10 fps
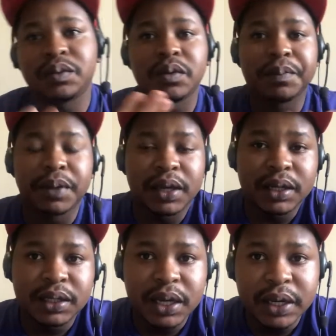We will pick a
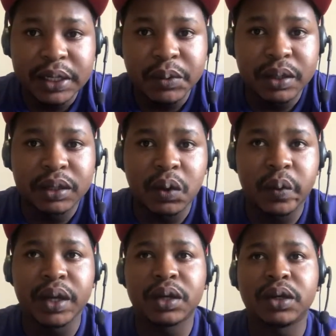day during the
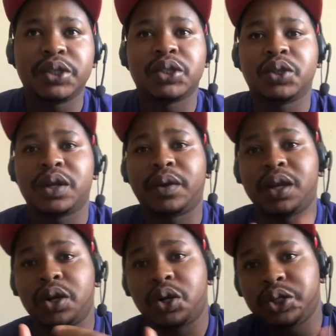week also so that you
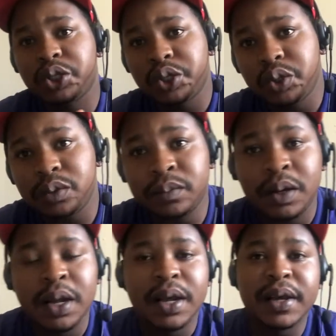can consume
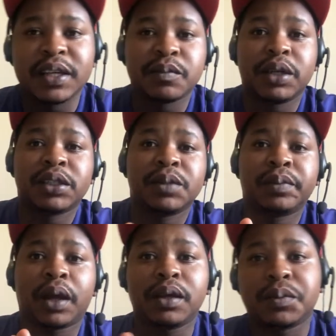as much as
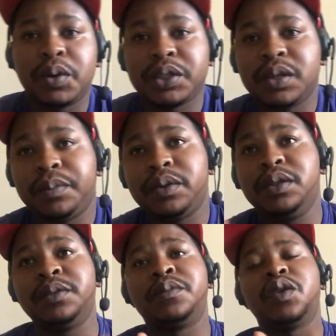possible.